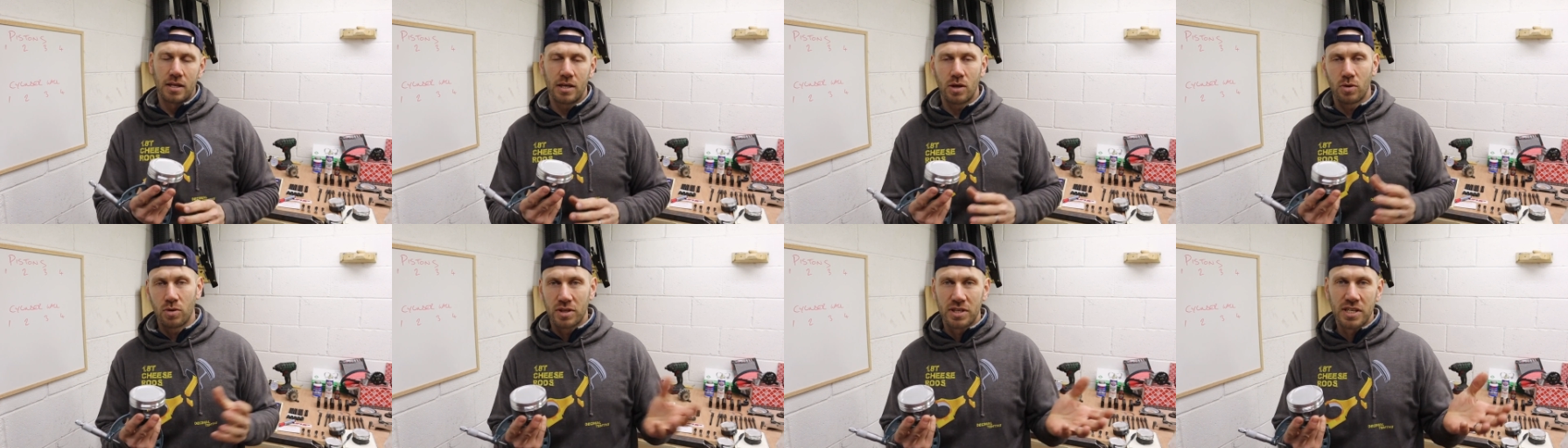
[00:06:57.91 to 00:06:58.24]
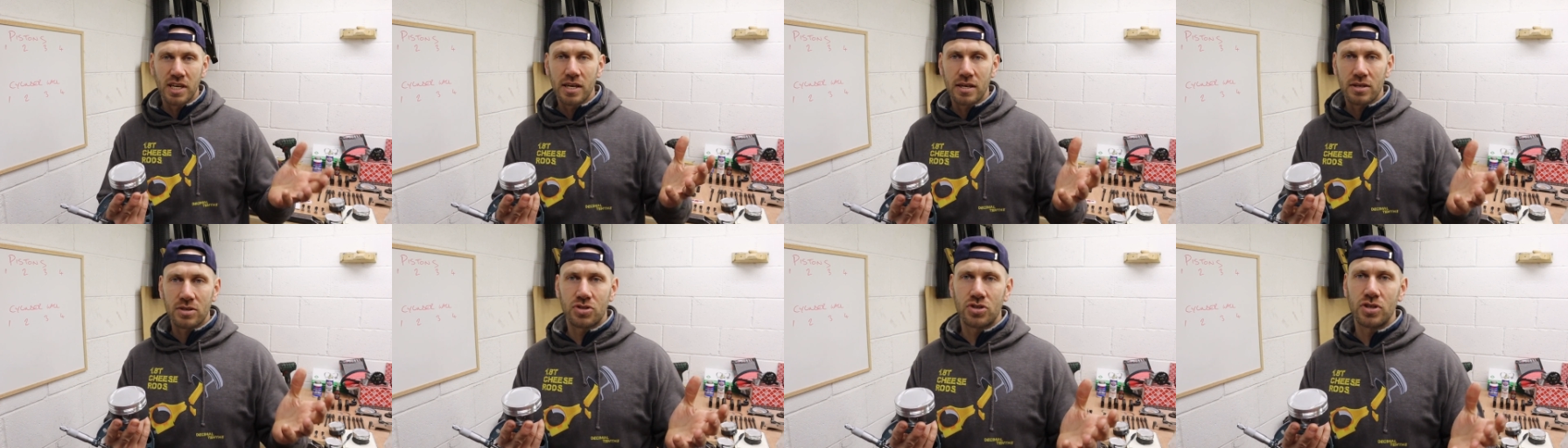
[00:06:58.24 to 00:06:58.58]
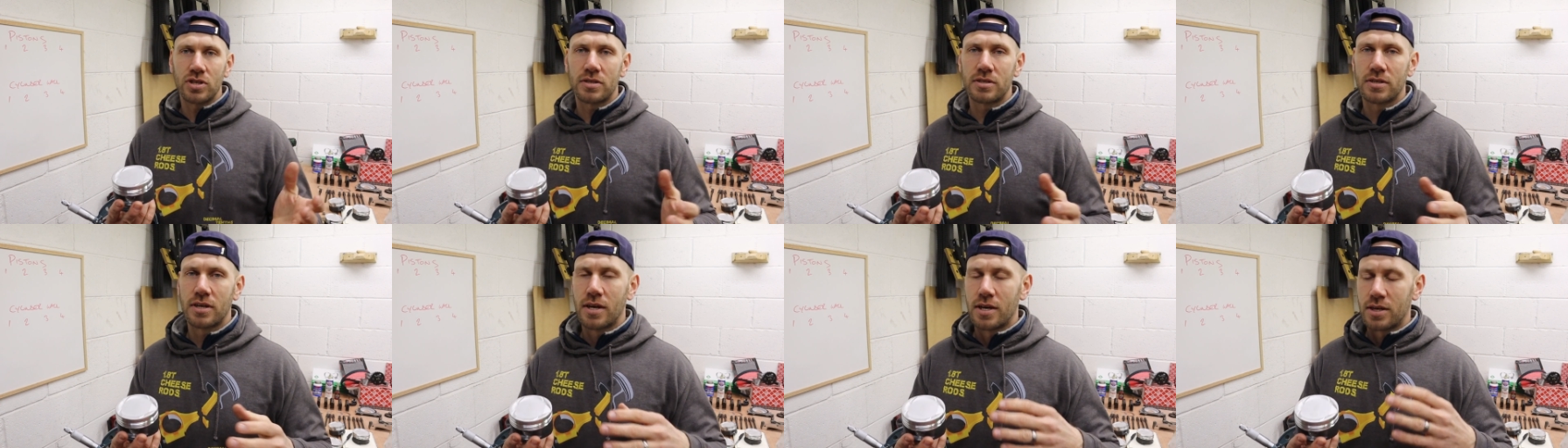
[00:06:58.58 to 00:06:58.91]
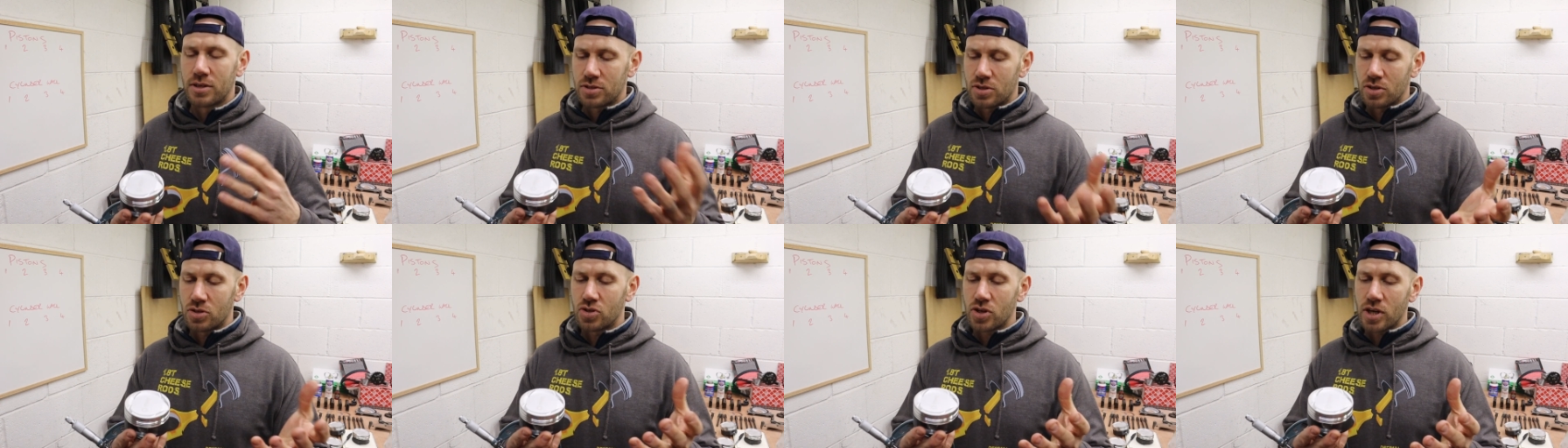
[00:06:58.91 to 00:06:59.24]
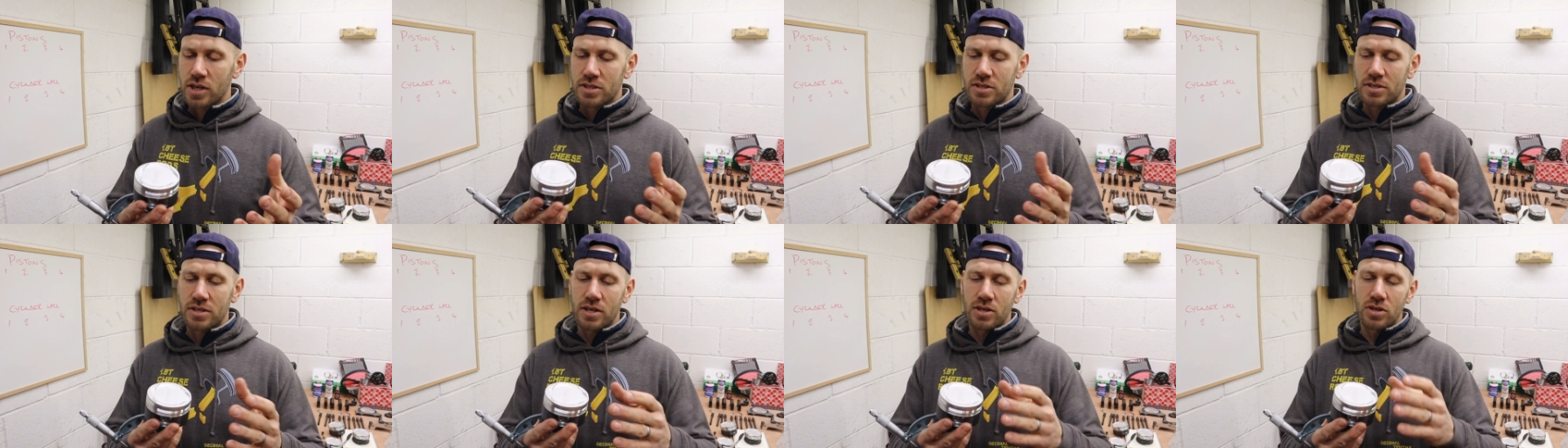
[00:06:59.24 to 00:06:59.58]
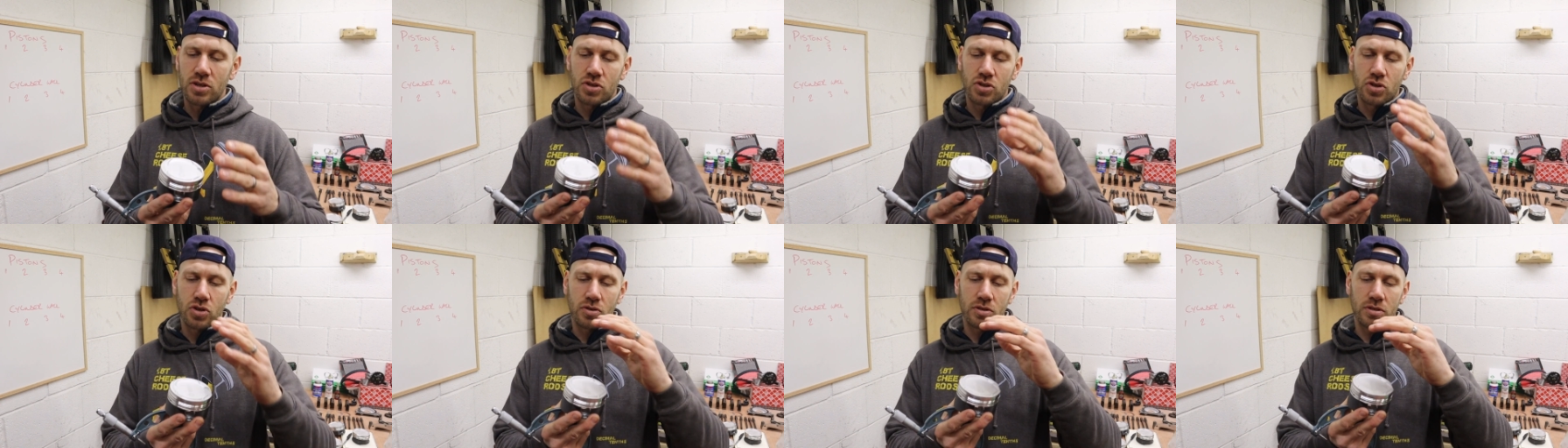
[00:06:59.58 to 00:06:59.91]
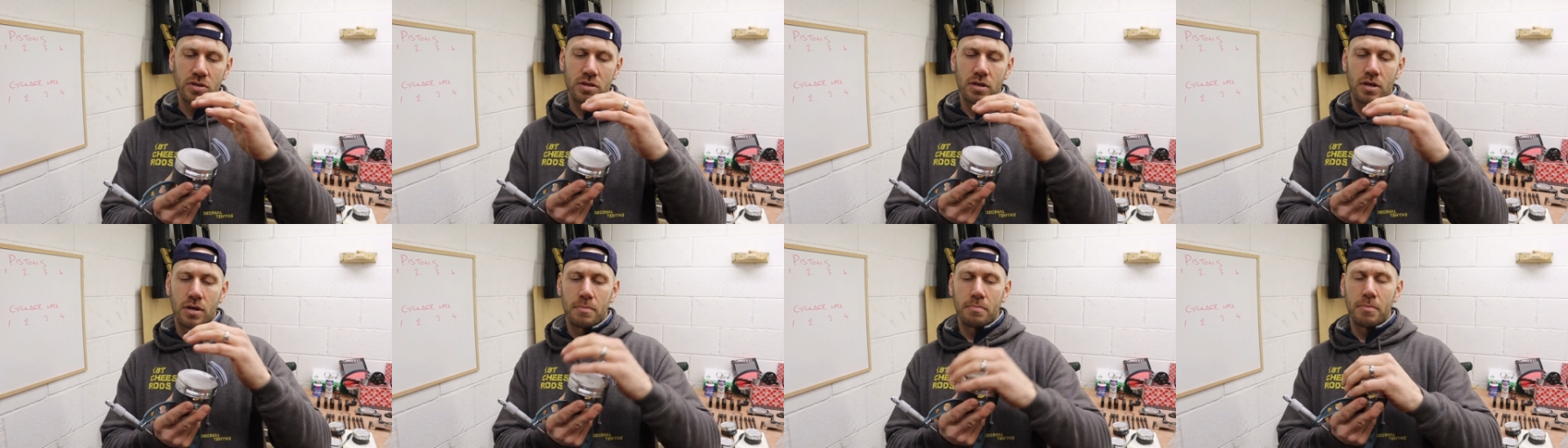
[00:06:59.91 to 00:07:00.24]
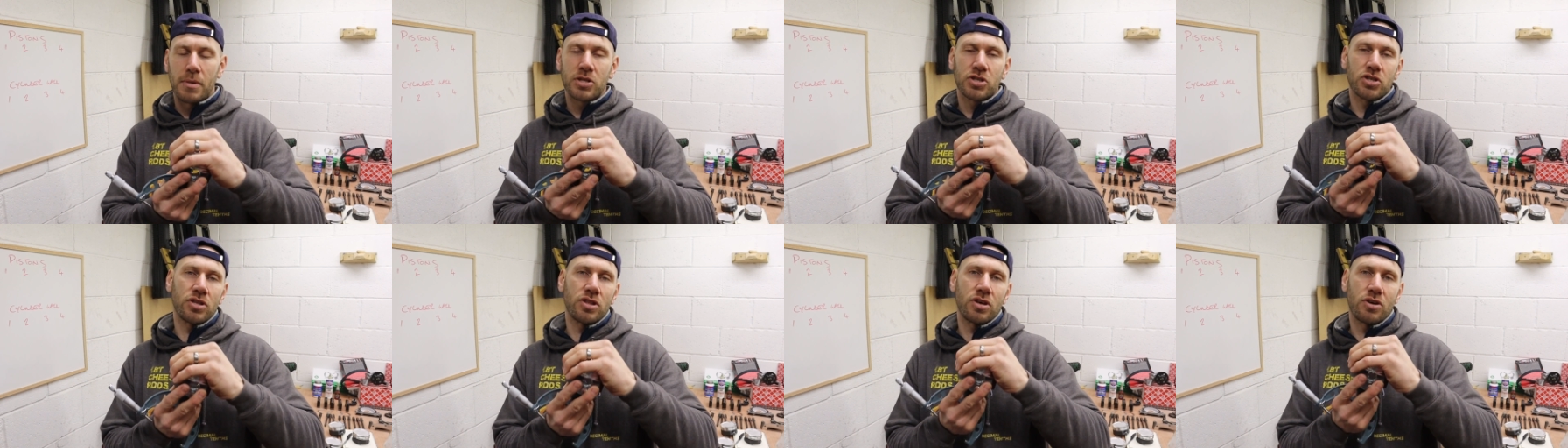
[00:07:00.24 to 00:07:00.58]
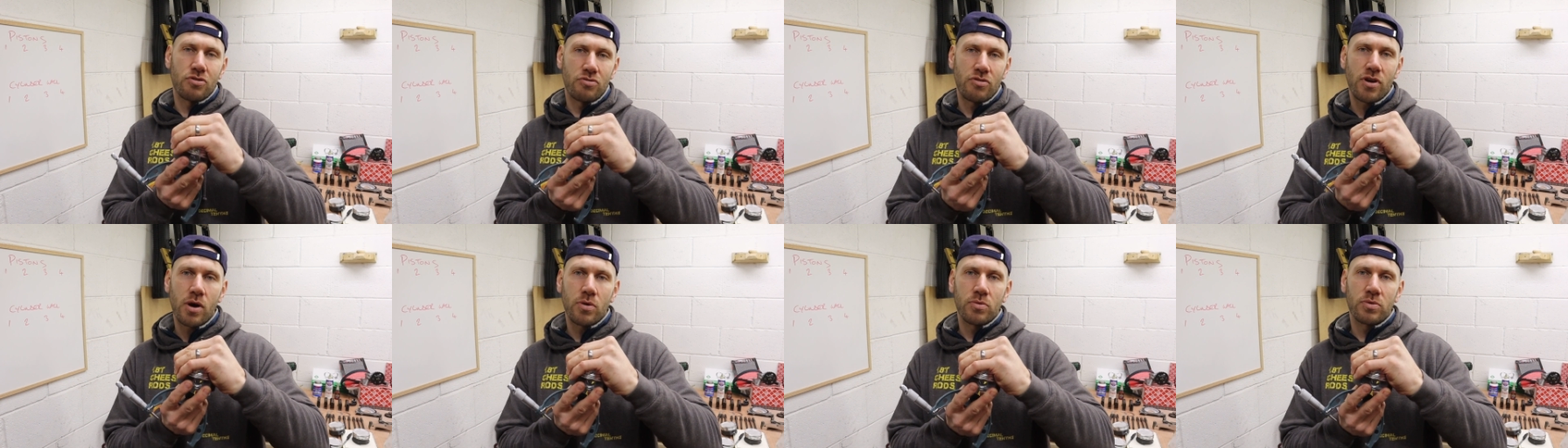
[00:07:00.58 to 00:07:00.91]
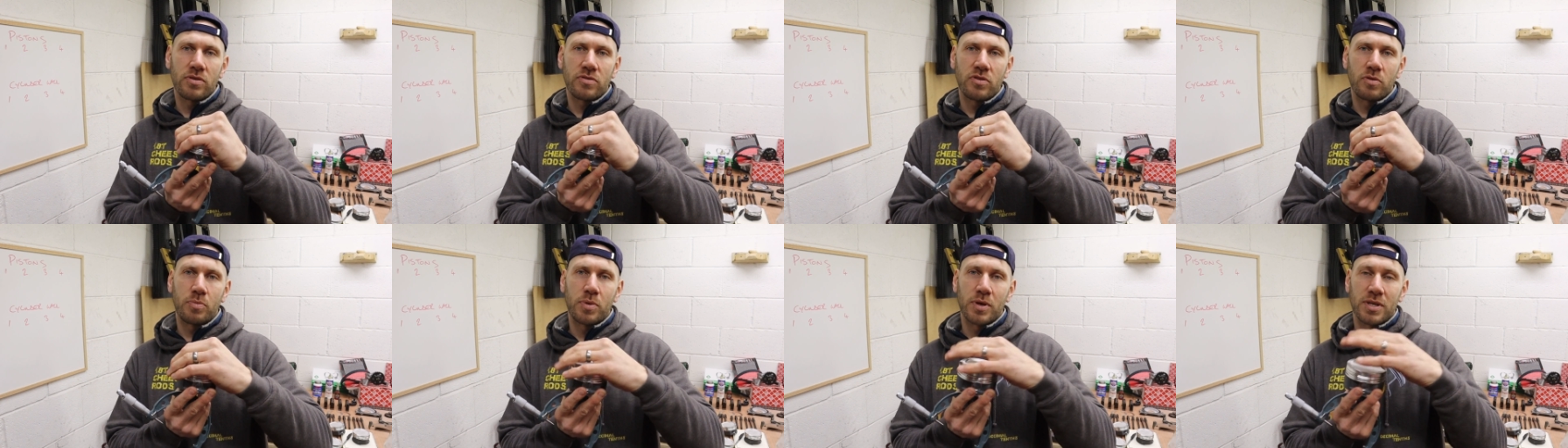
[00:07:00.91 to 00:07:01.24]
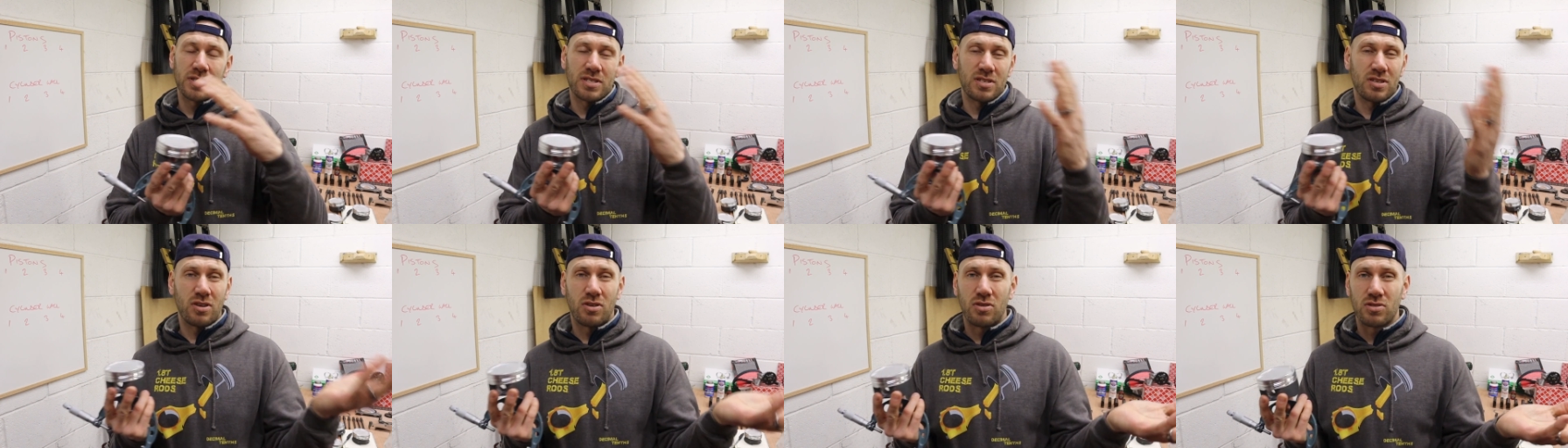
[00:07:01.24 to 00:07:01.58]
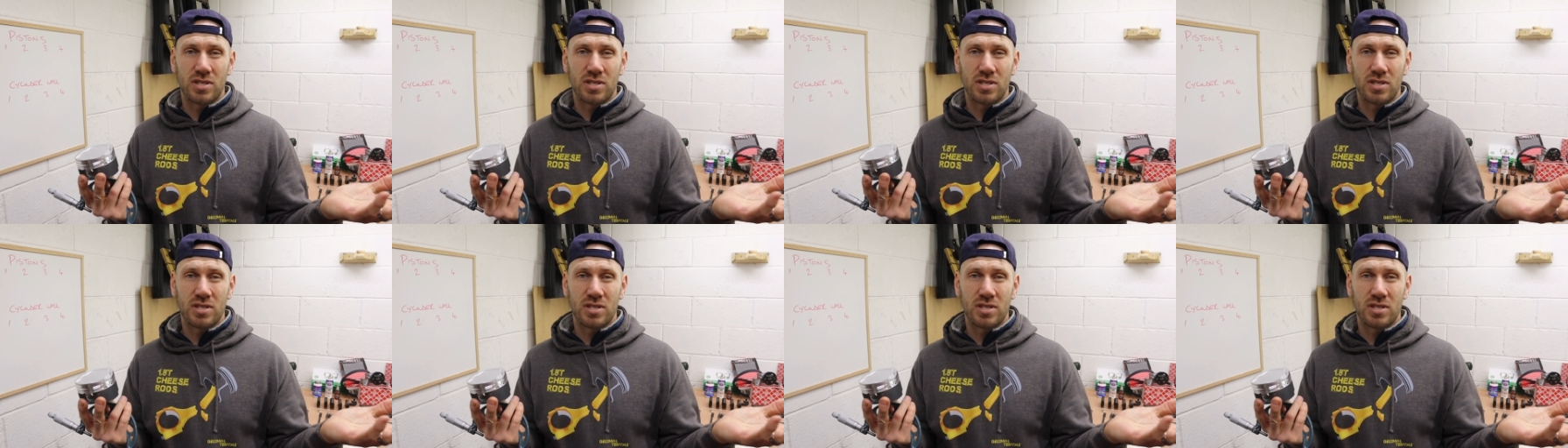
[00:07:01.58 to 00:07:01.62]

now the data sheet suggests that you shouldn't measure the crown of the piston